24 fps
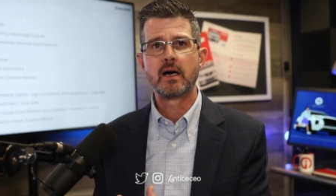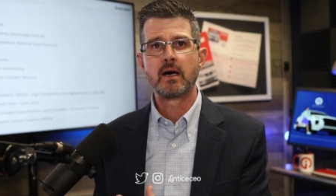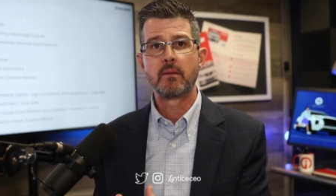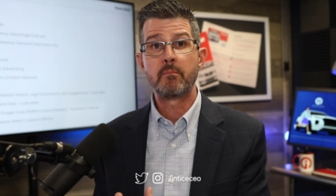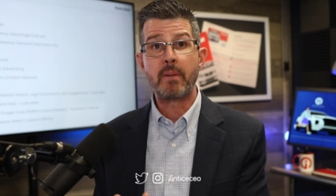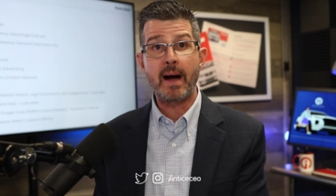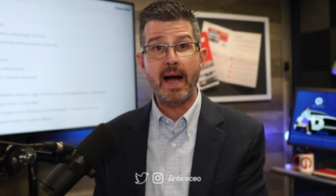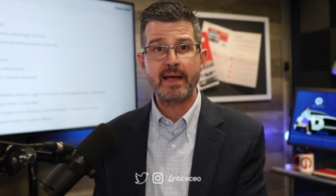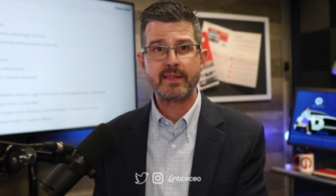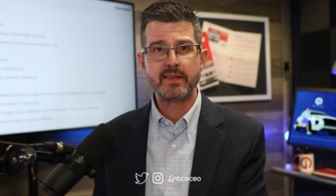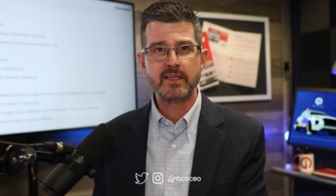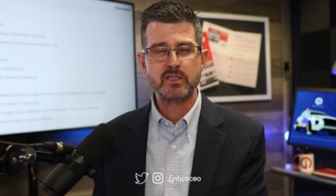
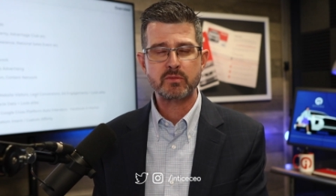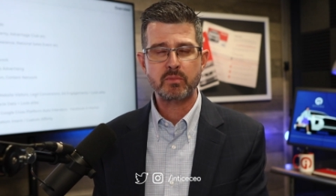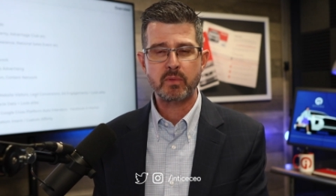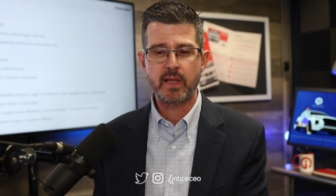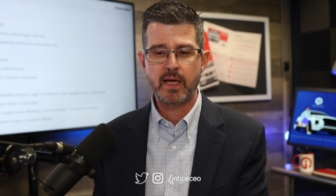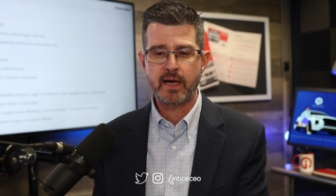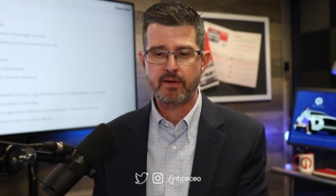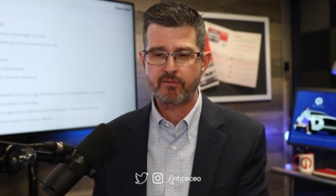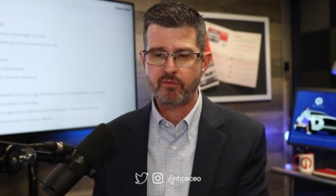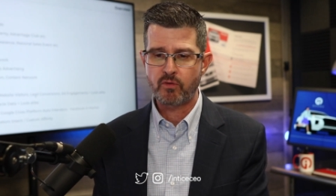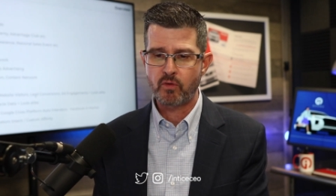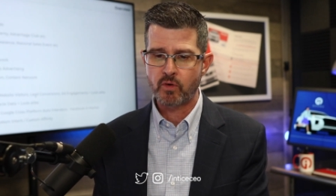by these
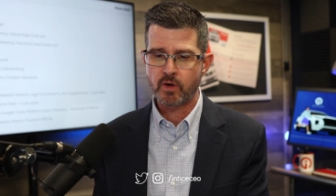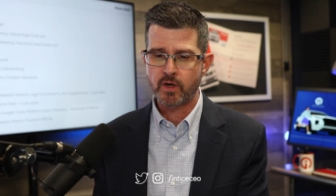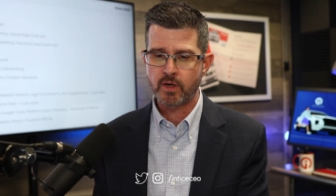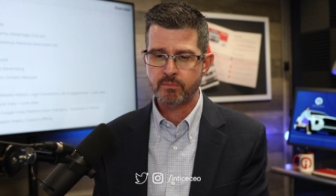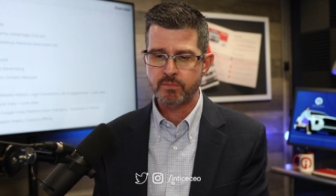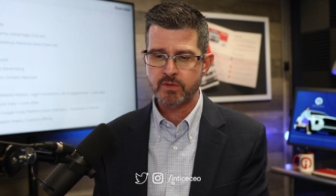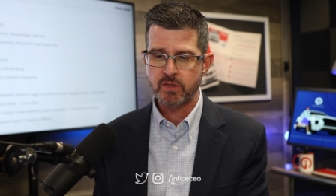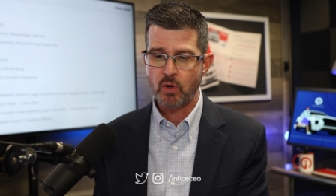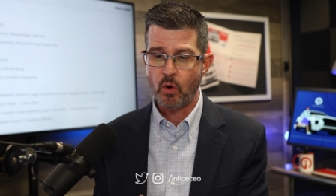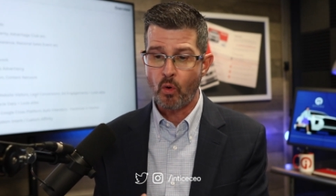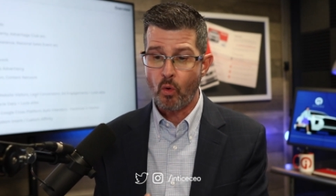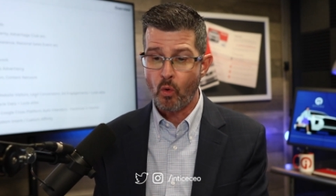
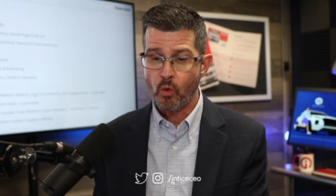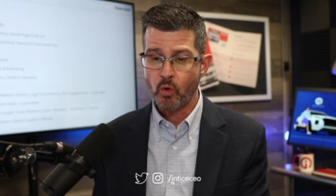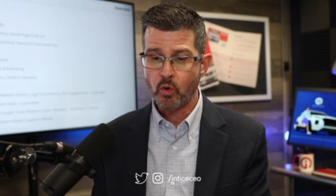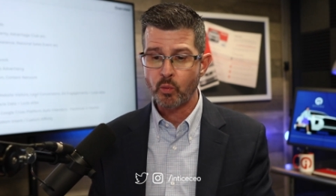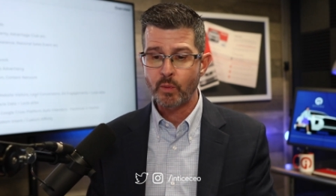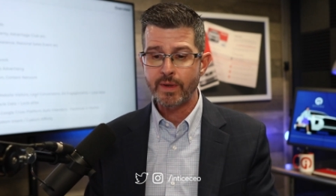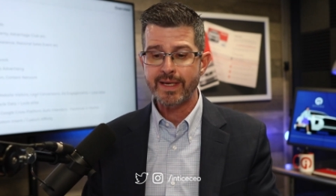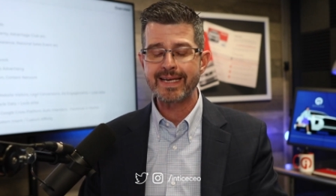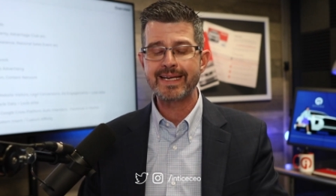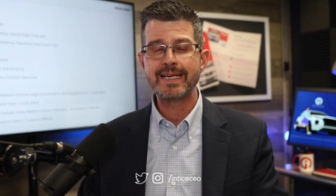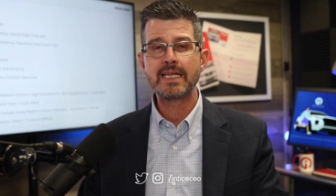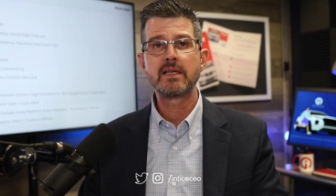platforms, or
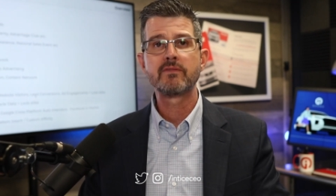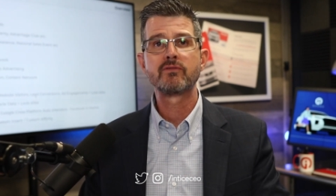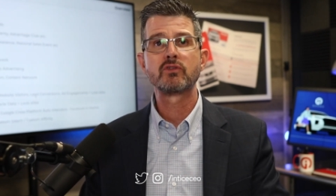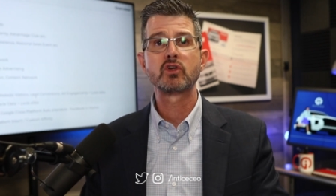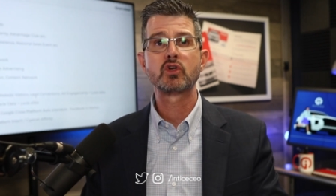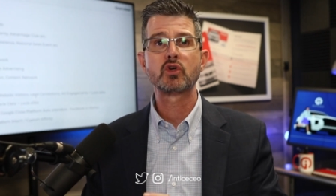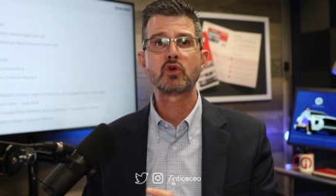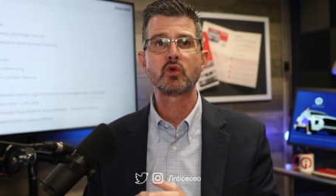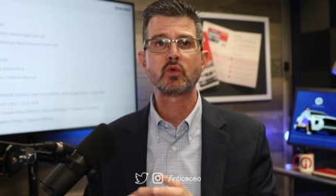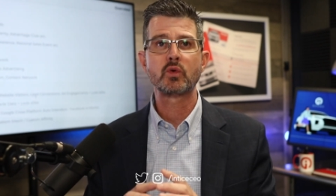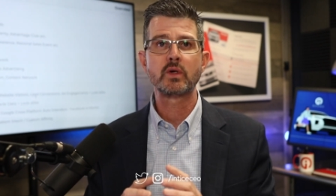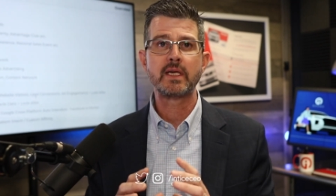we can even
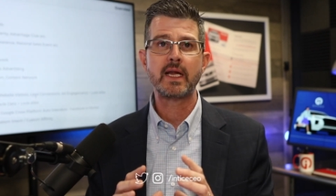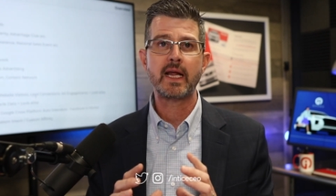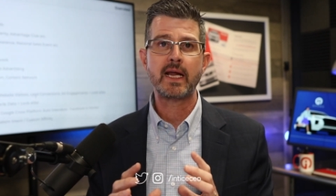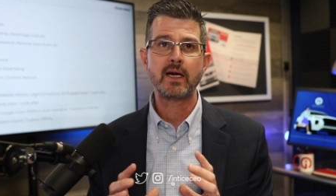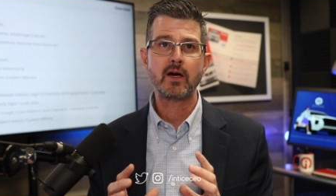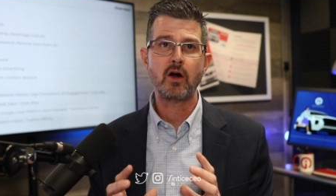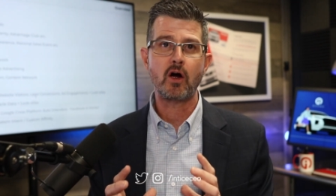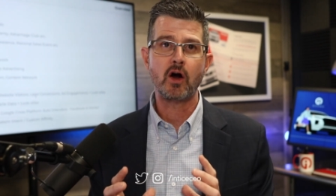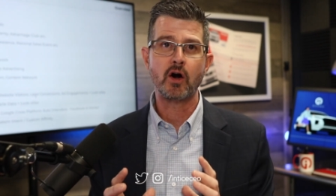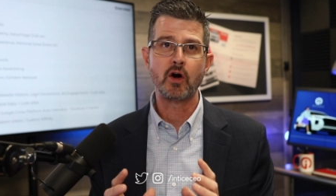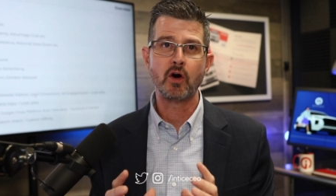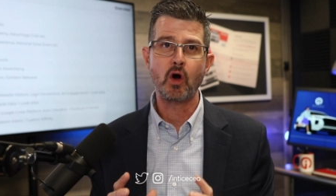
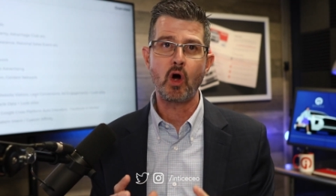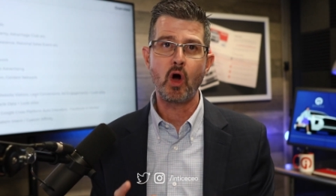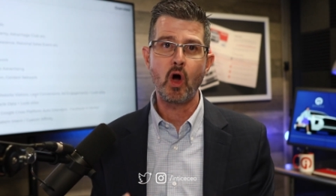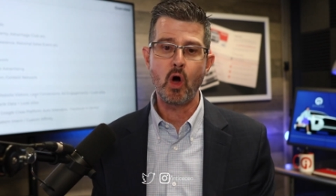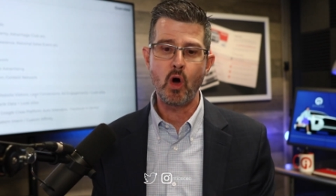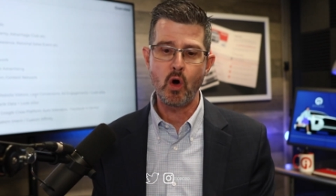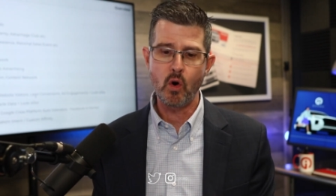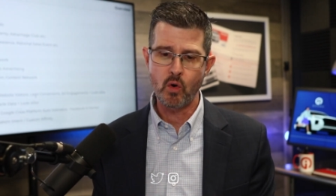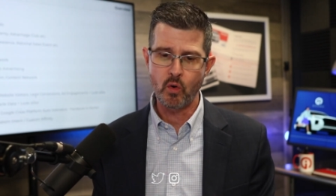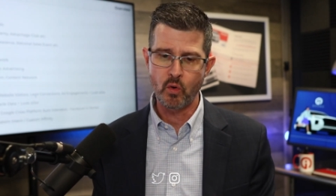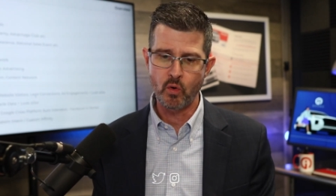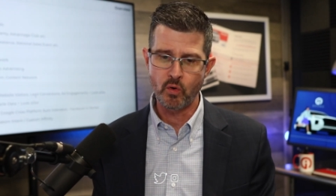create our
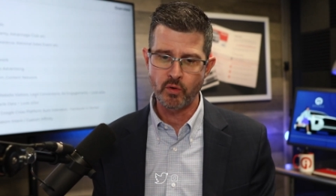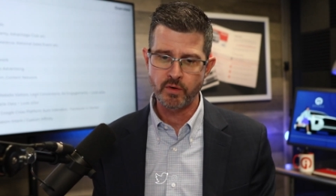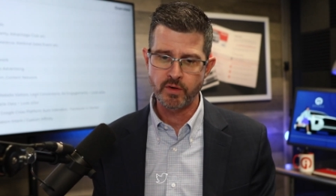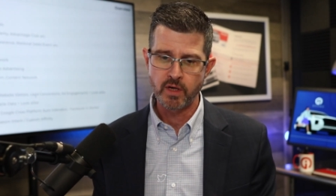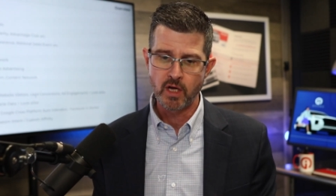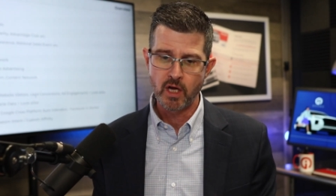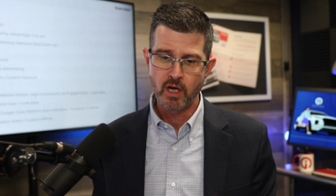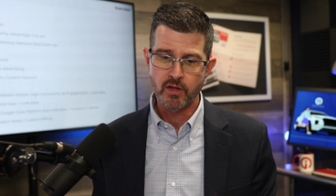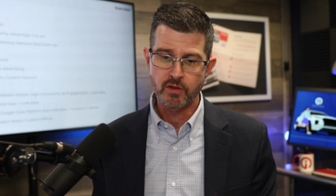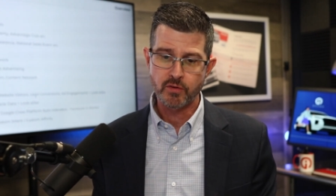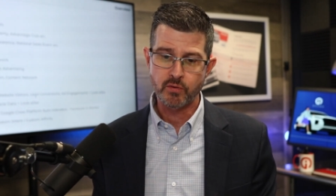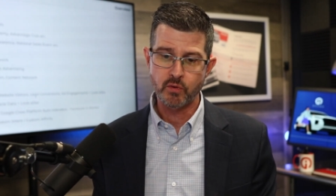own
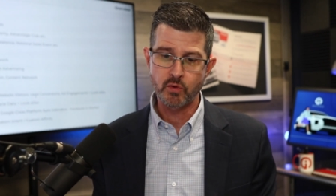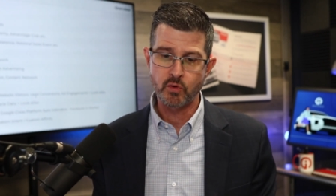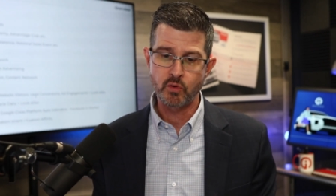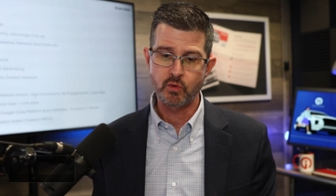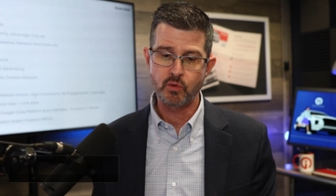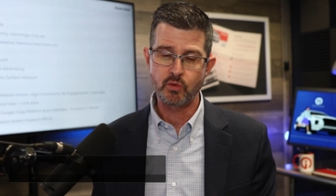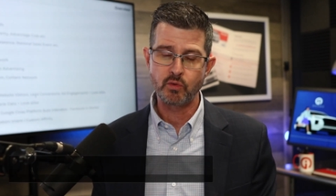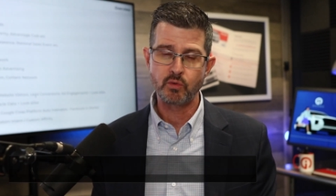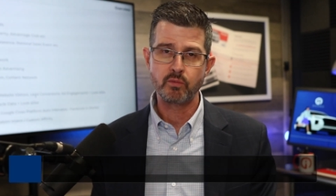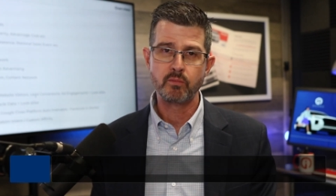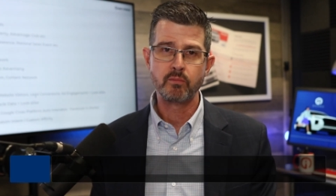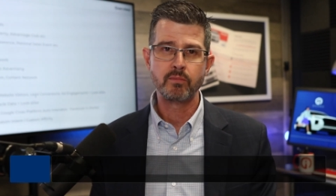
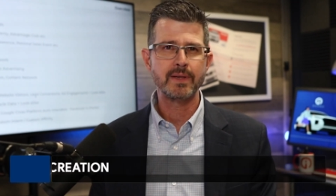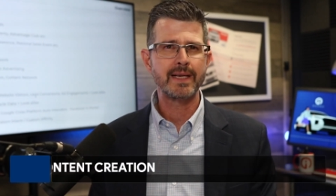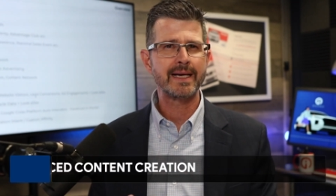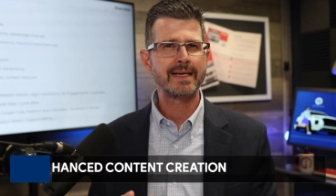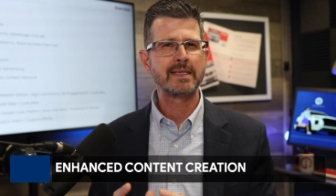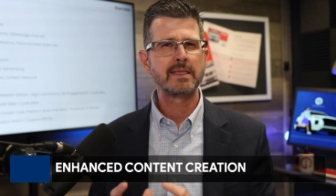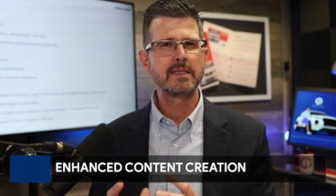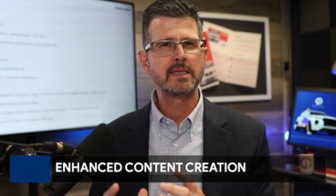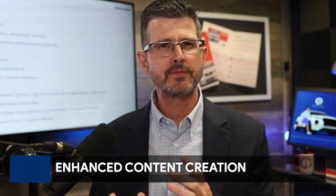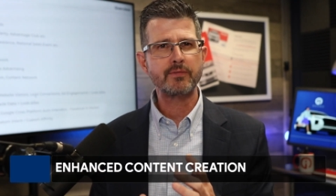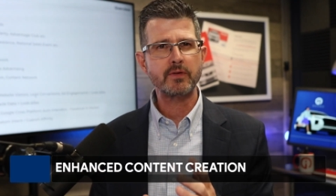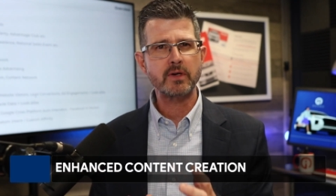through
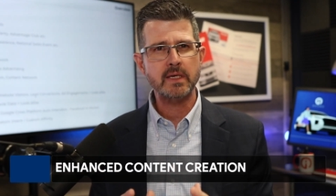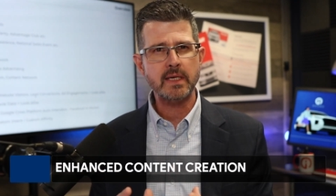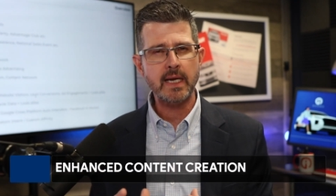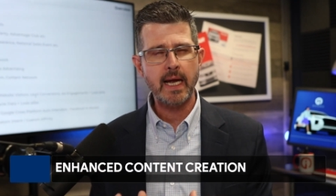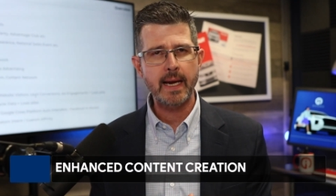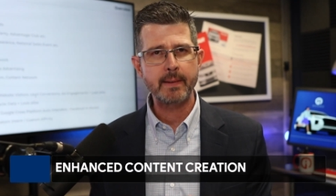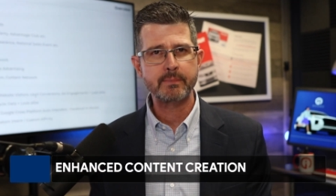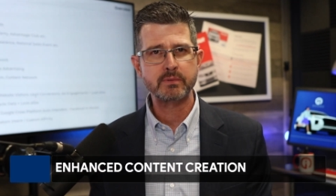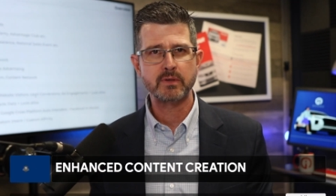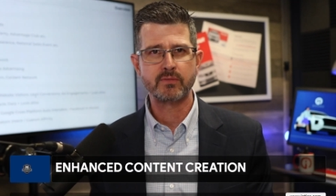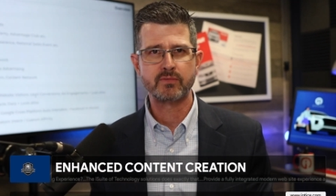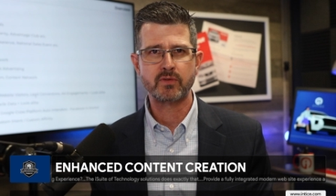like different
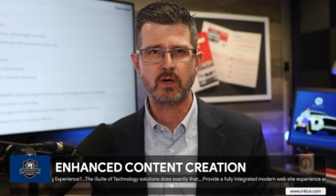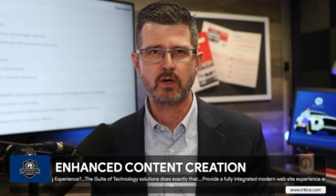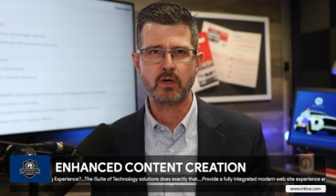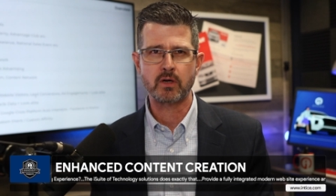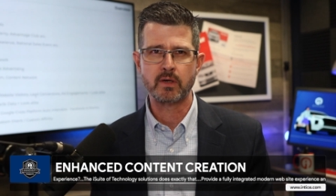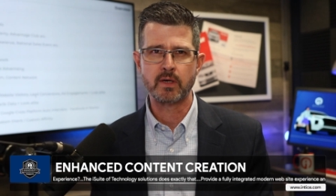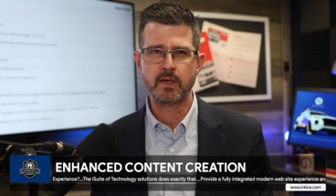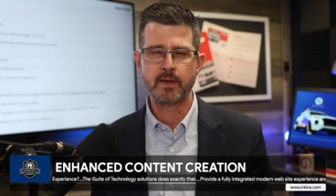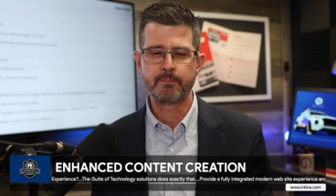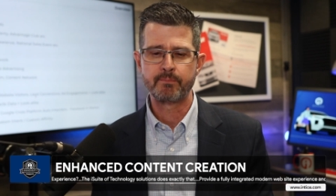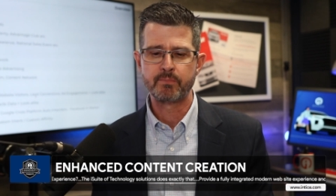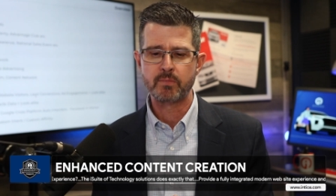types of
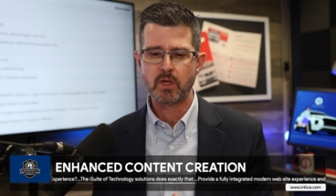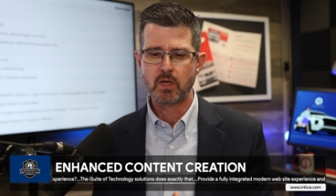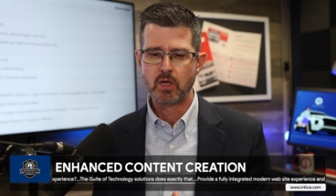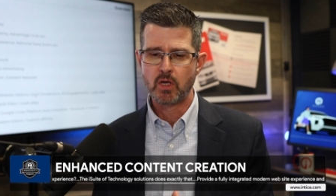targeting.